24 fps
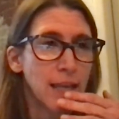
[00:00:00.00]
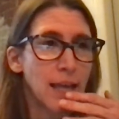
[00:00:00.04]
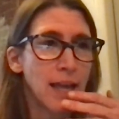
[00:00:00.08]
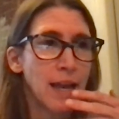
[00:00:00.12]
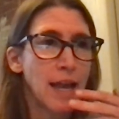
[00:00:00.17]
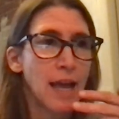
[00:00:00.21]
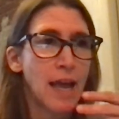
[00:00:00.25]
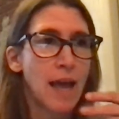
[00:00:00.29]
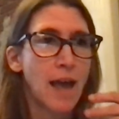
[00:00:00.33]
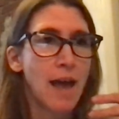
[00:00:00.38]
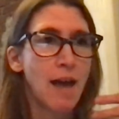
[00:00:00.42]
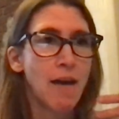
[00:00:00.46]

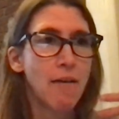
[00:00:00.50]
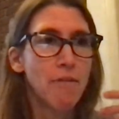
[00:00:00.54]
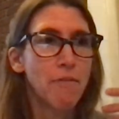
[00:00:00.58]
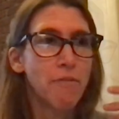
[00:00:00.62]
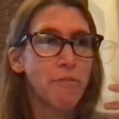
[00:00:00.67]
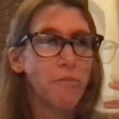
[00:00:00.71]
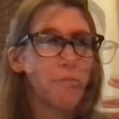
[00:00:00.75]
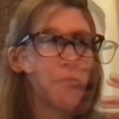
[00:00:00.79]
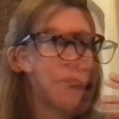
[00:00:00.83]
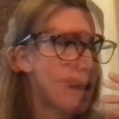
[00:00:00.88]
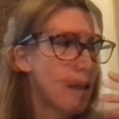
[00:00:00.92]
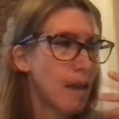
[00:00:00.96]
and I
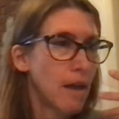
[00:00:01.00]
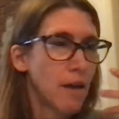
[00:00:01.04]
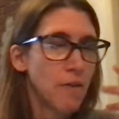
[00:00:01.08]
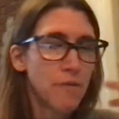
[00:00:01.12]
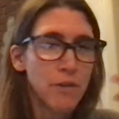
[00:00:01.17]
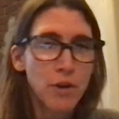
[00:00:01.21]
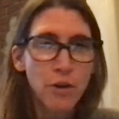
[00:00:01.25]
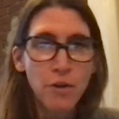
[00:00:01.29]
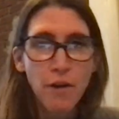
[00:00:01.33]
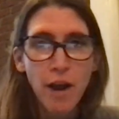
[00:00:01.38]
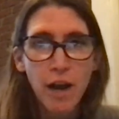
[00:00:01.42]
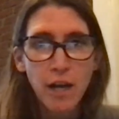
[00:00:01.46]
have I have
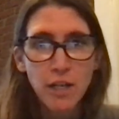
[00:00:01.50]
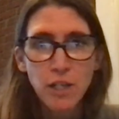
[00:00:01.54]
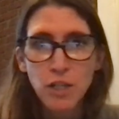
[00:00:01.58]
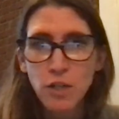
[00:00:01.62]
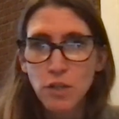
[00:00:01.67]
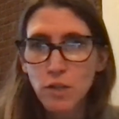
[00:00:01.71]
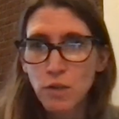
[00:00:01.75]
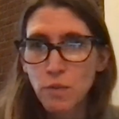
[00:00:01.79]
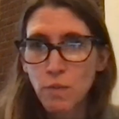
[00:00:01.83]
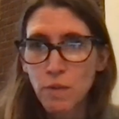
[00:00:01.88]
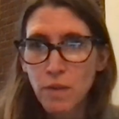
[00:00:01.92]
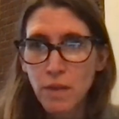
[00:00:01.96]

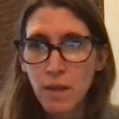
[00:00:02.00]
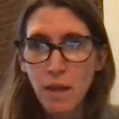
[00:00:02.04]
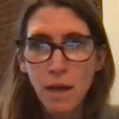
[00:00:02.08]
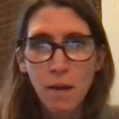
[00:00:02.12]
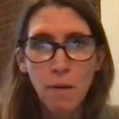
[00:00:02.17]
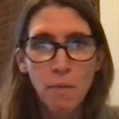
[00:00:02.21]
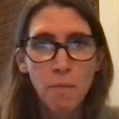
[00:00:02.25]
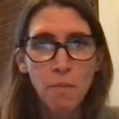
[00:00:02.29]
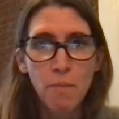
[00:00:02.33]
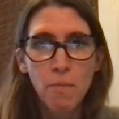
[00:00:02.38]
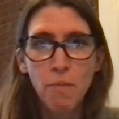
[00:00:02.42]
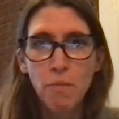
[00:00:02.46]
interactions with
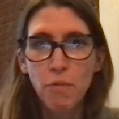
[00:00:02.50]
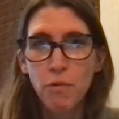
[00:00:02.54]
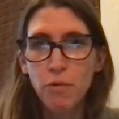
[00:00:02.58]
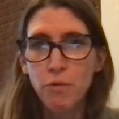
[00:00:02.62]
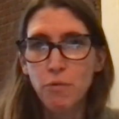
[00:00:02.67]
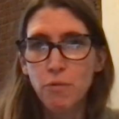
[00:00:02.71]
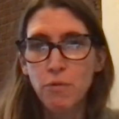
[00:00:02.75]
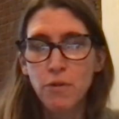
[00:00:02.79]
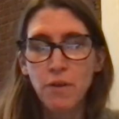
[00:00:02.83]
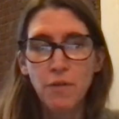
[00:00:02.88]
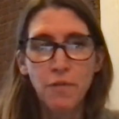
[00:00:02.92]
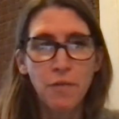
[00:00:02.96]
them
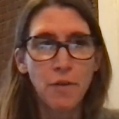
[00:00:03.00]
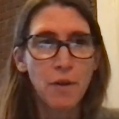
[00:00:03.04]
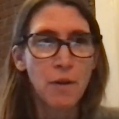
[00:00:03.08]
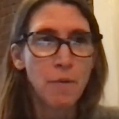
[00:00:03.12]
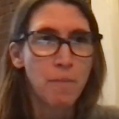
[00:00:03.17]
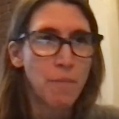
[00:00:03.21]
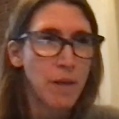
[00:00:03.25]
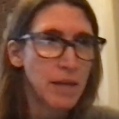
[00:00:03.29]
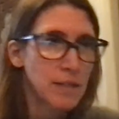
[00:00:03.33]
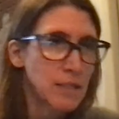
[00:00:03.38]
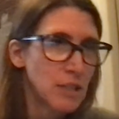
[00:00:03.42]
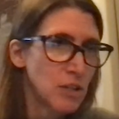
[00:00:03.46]
through
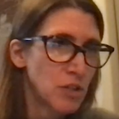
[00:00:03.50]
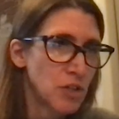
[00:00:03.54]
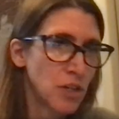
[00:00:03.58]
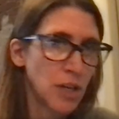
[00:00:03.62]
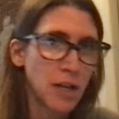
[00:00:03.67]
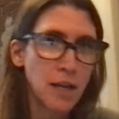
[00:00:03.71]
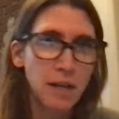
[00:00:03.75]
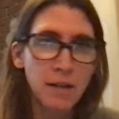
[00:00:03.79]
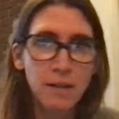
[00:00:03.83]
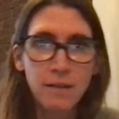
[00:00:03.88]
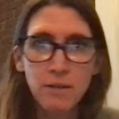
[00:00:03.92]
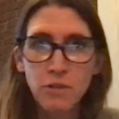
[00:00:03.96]
different
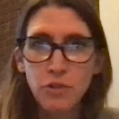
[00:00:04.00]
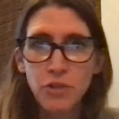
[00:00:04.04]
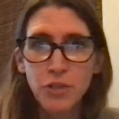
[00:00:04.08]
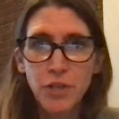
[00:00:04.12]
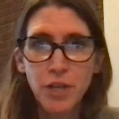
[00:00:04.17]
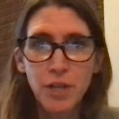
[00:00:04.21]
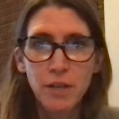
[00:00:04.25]
messaging